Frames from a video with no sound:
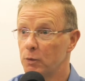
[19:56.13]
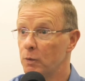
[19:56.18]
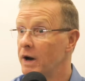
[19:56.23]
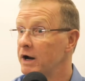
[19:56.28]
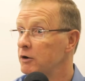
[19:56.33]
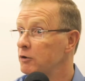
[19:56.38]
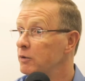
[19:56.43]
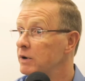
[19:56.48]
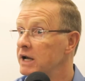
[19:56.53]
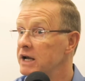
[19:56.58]

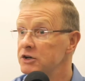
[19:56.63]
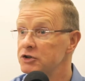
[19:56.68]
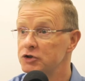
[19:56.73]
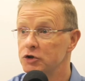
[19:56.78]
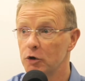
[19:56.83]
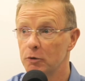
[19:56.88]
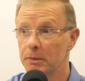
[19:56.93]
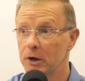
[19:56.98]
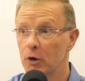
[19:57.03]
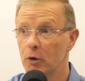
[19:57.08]

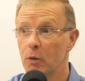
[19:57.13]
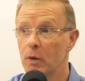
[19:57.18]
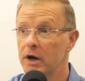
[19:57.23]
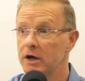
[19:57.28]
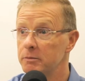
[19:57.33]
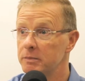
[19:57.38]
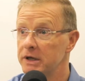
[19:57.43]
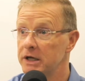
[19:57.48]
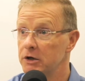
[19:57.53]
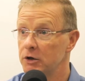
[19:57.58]
recreational
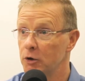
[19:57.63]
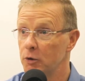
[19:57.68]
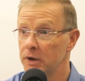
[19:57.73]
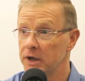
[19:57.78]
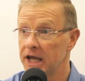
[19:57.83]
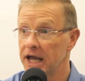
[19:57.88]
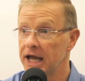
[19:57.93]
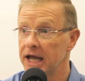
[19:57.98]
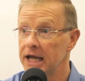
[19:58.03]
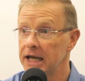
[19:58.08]
marijuana being
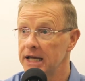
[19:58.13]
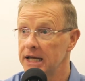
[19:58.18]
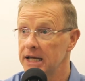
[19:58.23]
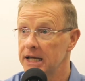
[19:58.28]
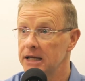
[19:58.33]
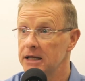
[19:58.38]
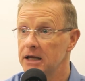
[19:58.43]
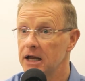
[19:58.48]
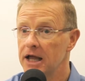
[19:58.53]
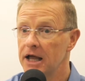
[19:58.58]

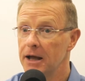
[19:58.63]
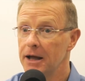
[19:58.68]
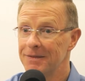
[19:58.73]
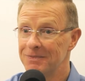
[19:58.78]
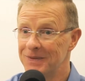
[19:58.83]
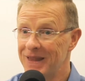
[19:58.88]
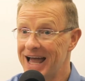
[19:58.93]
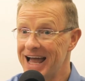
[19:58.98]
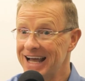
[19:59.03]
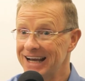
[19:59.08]
okay,
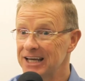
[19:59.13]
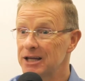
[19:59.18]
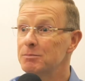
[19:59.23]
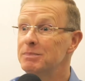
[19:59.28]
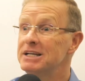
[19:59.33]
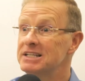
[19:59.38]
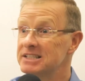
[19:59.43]
that can be